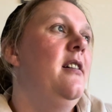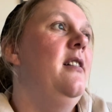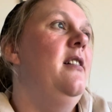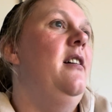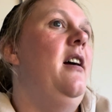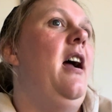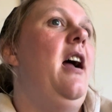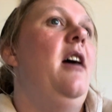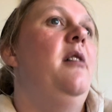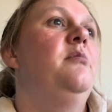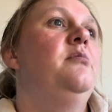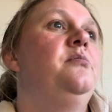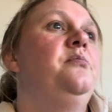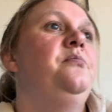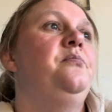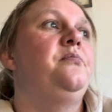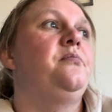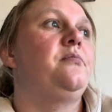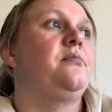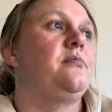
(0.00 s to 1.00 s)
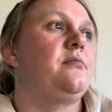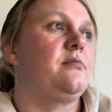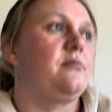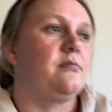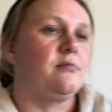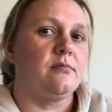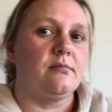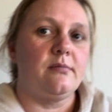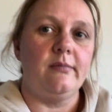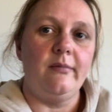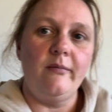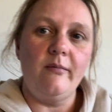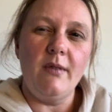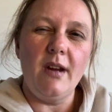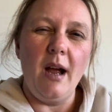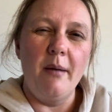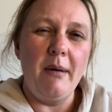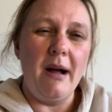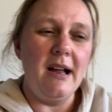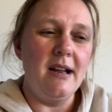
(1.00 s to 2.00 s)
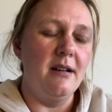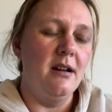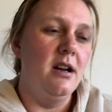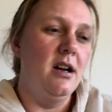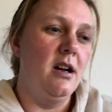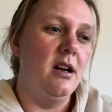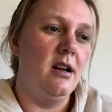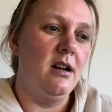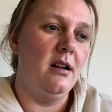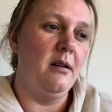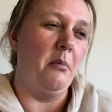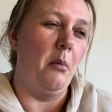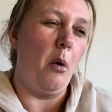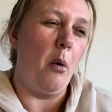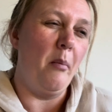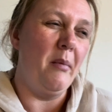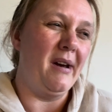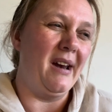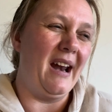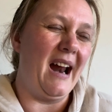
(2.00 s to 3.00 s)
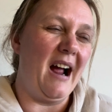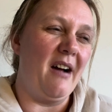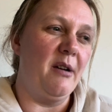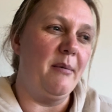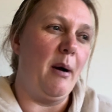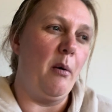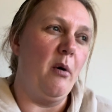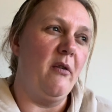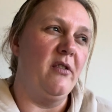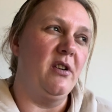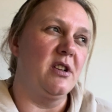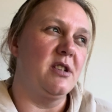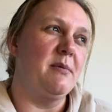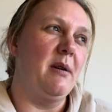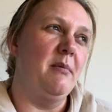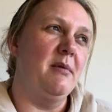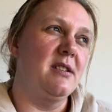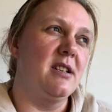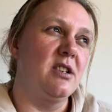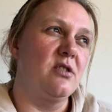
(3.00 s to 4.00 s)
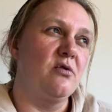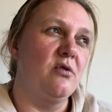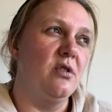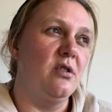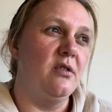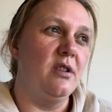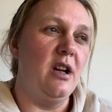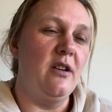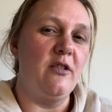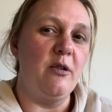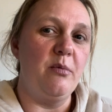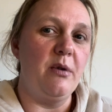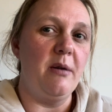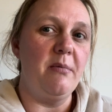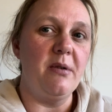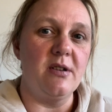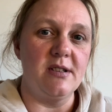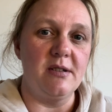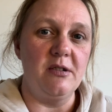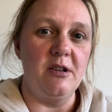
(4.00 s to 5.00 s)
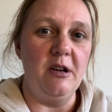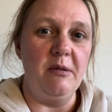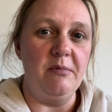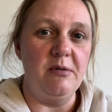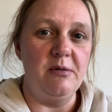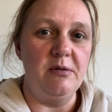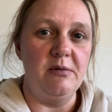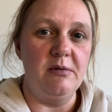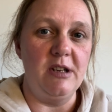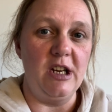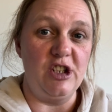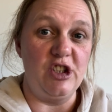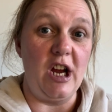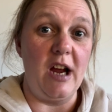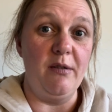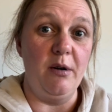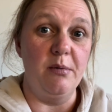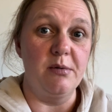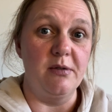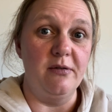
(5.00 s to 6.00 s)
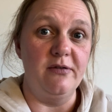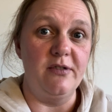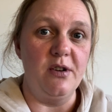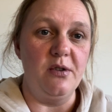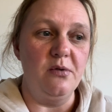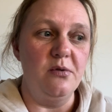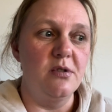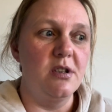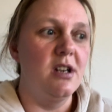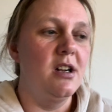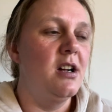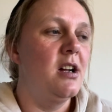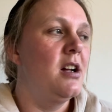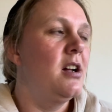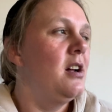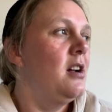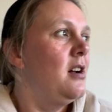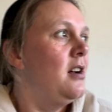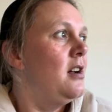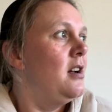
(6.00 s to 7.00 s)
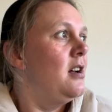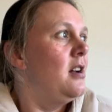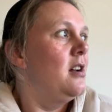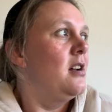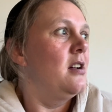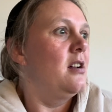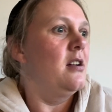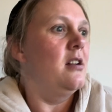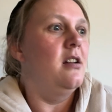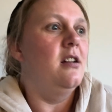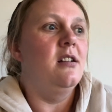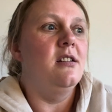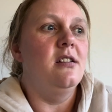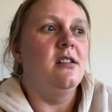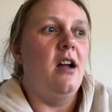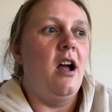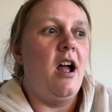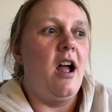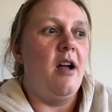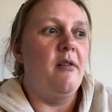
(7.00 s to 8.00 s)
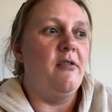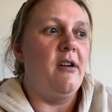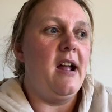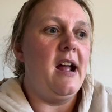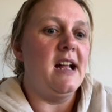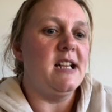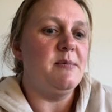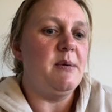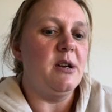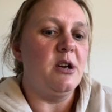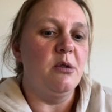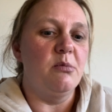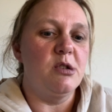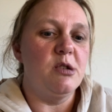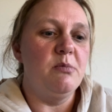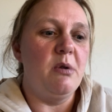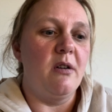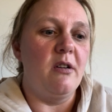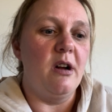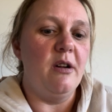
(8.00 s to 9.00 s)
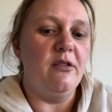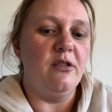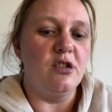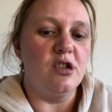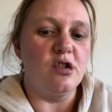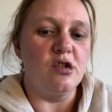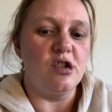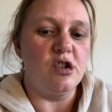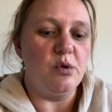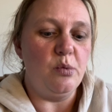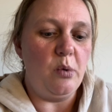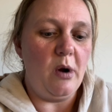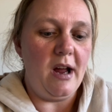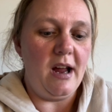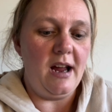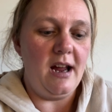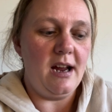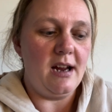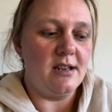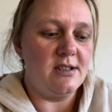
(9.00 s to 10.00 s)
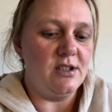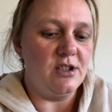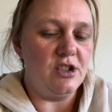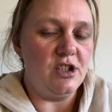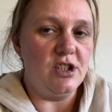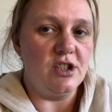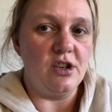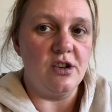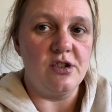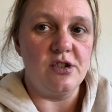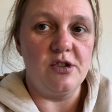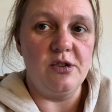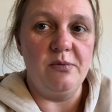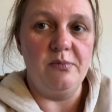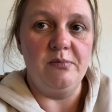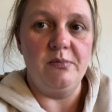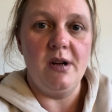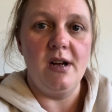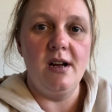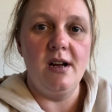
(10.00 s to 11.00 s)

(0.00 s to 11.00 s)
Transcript: I'm umming and ahhing about whether or not to make my sister-in-law a loaf of bread, because I'm going to dish her up some food for her to pick up tomorrow before she goes to work, so she's got some